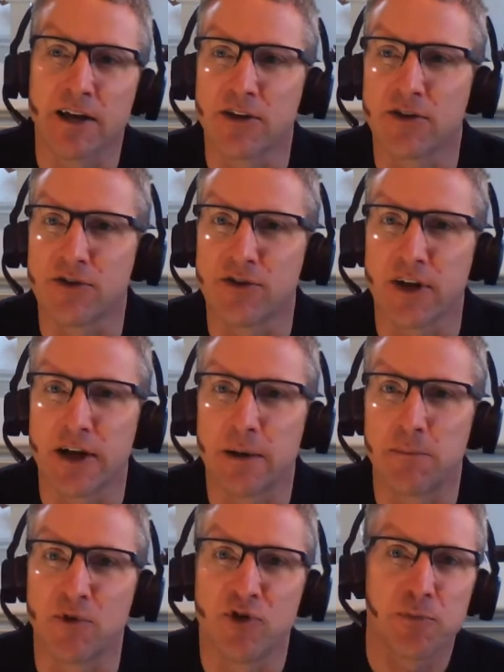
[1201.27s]
as
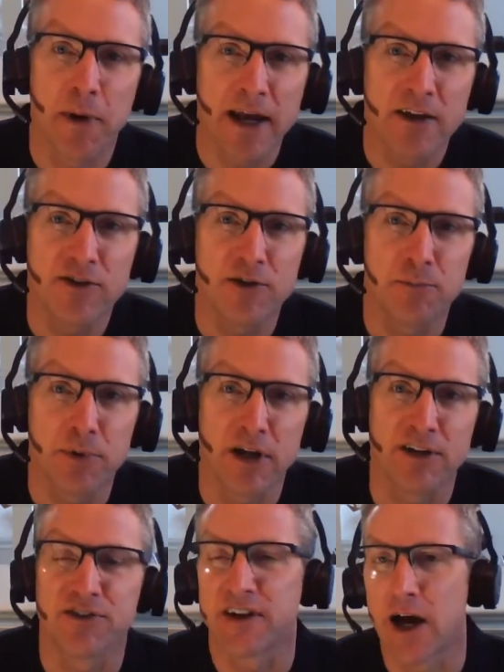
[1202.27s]
space
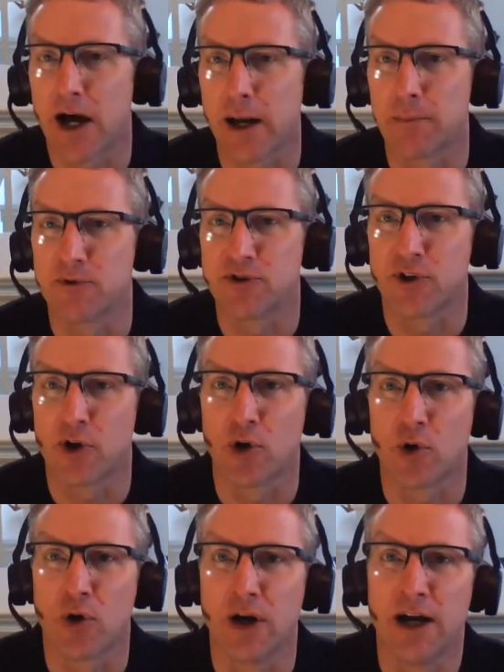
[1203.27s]
plus time.
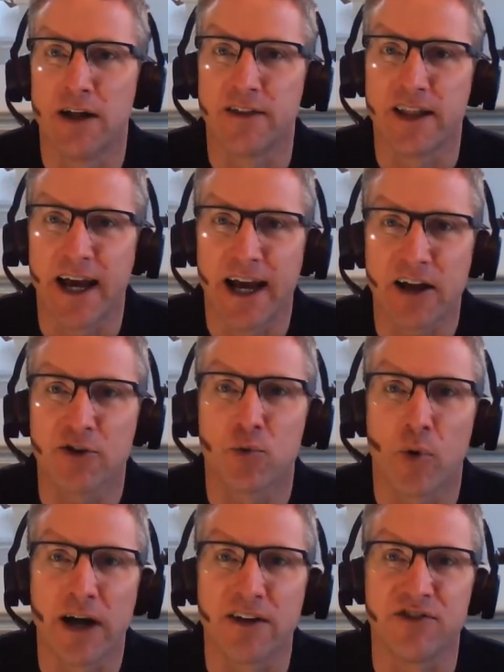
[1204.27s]
So the
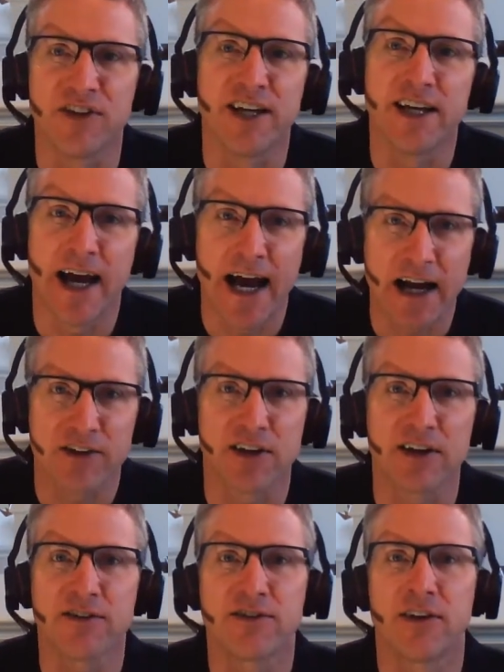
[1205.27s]
XYZ
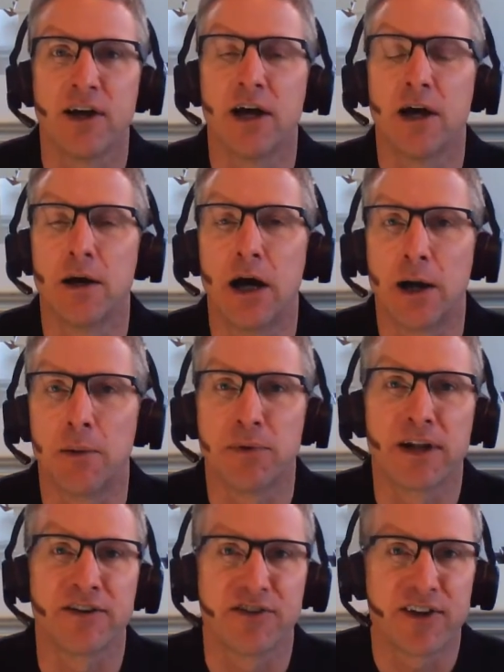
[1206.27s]
axis
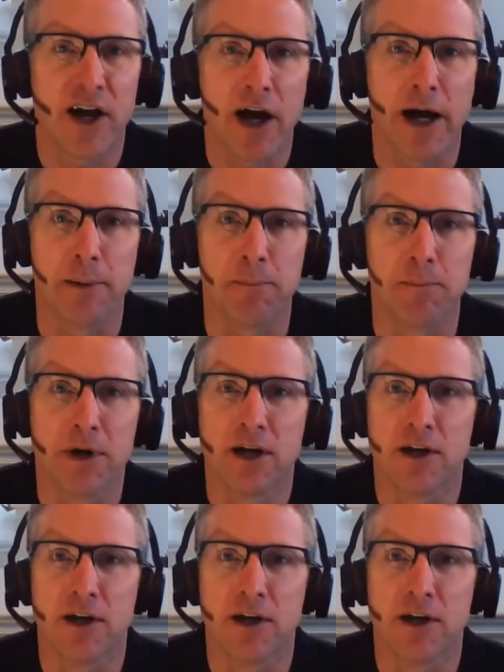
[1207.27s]
plus time.